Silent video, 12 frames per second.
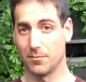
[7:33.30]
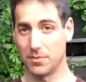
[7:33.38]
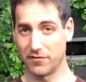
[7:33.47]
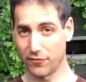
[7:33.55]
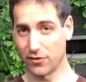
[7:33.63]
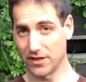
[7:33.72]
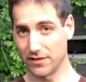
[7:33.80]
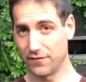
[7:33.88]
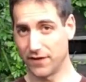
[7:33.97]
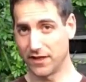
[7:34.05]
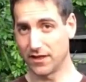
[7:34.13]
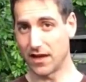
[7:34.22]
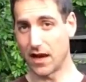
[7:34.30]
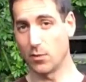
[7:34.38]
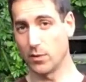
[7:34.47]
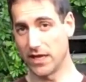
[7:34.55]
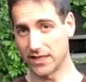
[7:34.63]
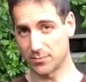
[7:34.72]
Before anything, I
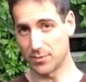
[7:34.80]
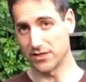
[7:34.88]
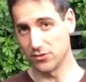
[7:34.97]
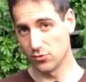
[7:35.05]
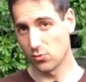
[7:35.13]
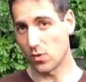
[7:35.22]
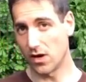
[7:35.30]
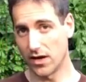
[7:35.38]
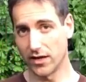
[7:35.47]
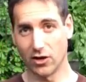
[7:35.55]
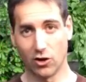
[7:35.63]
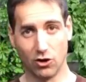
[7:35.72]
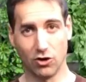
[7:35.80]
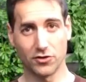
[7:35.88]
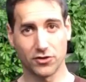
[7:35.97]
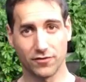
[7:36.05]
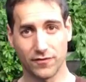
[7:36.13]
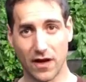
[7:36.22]
will explain you why a lot
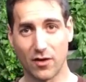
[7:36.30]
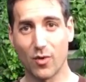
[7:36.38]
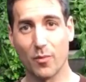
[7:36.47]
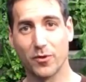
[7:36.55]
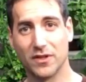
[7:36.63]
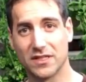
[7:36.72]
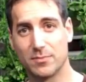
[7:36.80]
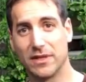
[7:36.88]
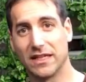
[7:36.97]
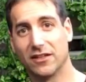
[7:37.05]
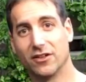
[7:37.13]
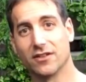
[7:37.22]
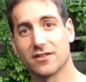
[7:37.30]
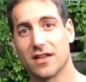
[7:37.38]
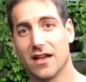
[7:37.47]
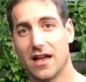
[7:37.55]
of aquaponics beginners